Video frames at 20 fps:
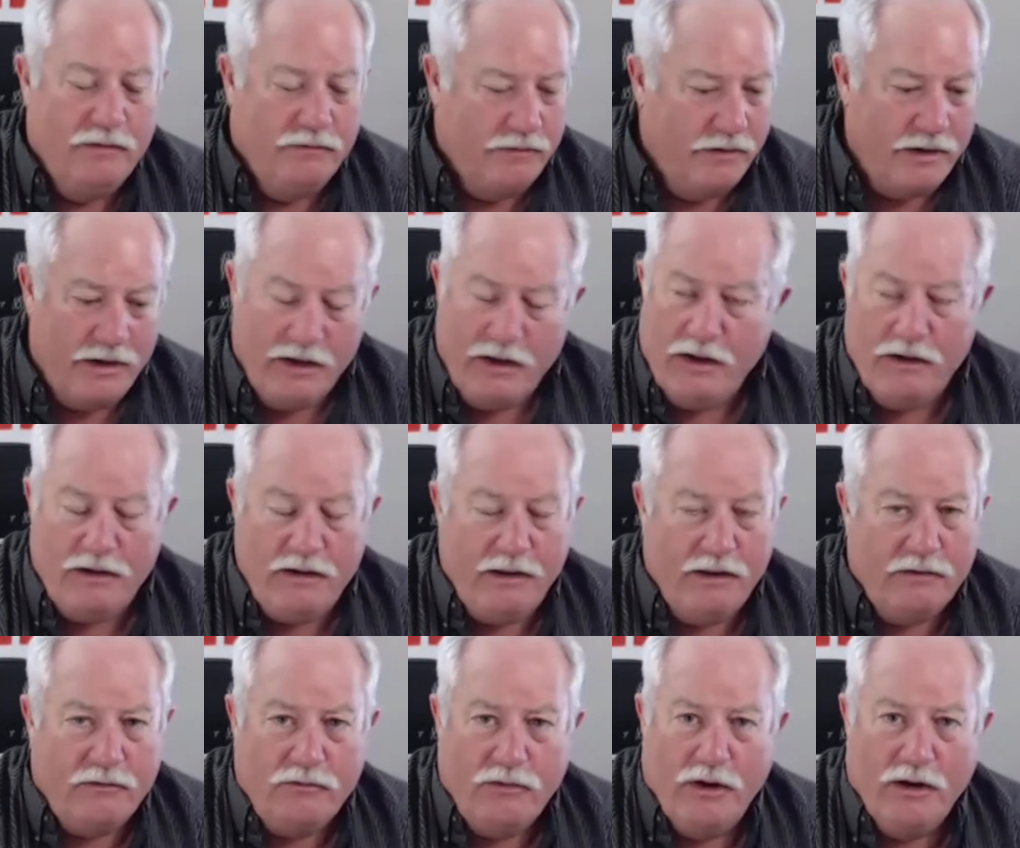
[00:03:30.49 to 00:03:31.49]
then you need to
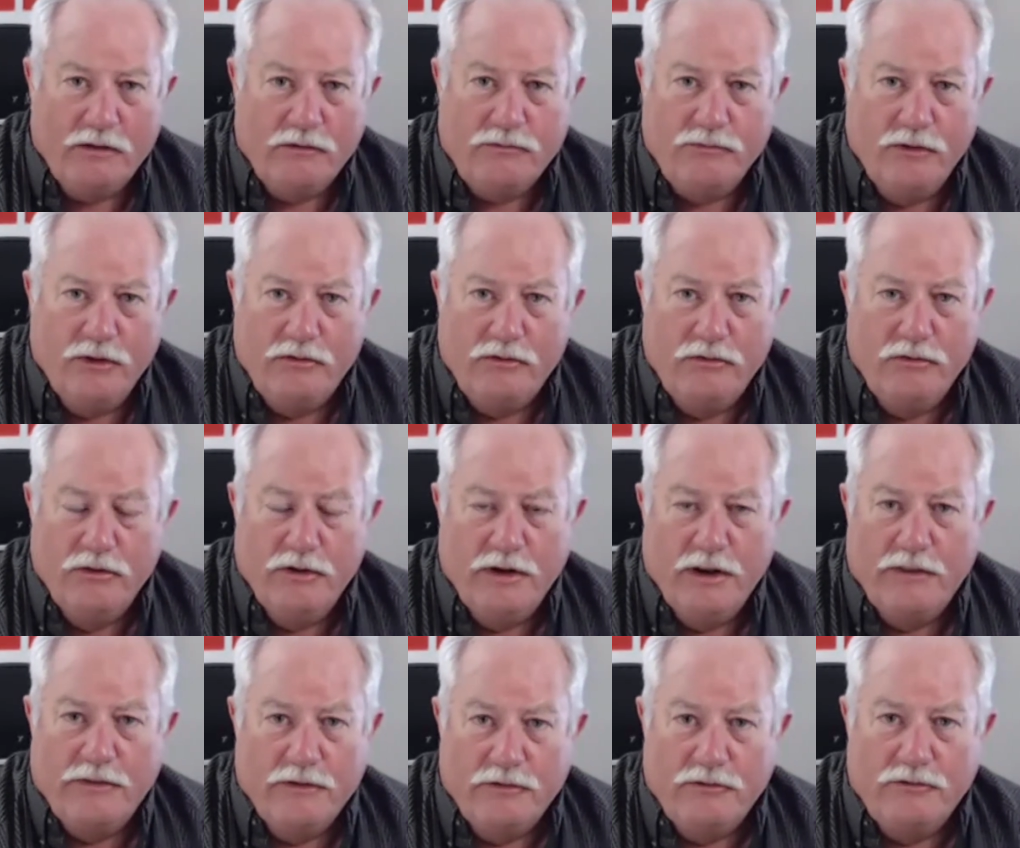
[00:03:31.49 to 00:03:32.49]
get transferred to
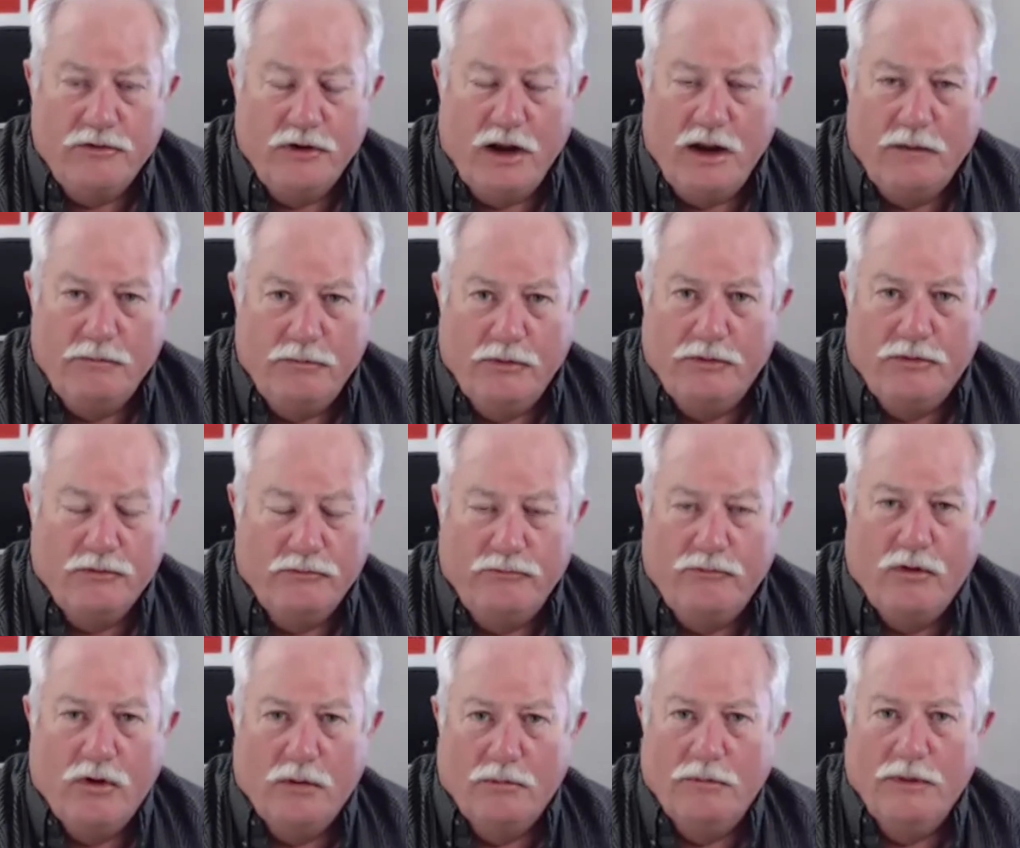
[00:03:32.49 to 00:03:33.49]
another job with a
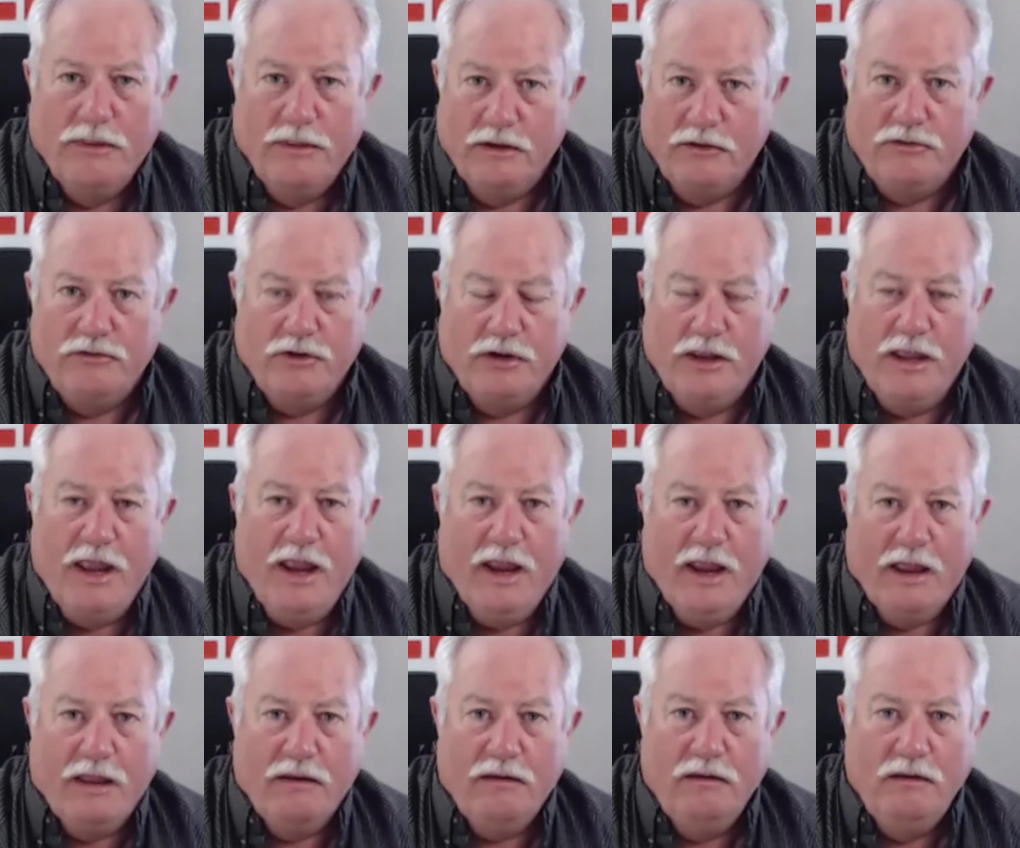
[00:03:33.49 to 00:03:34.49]
foreman that you
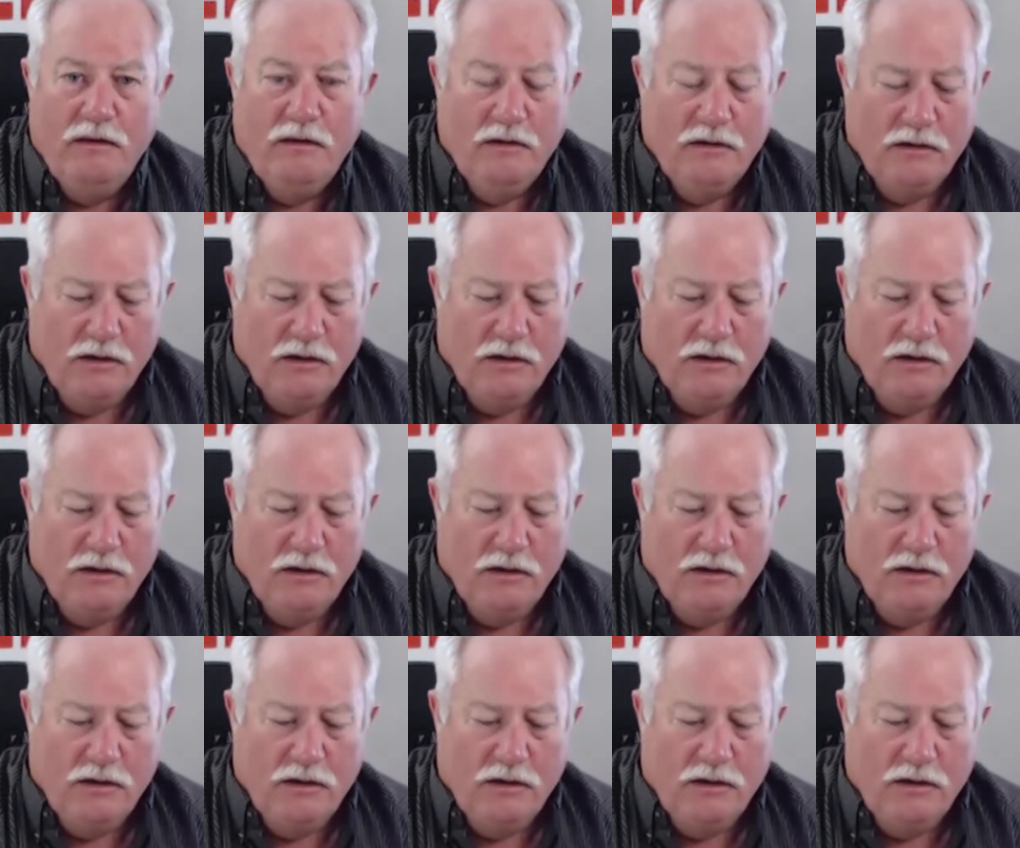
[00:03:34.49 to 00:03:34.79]
can.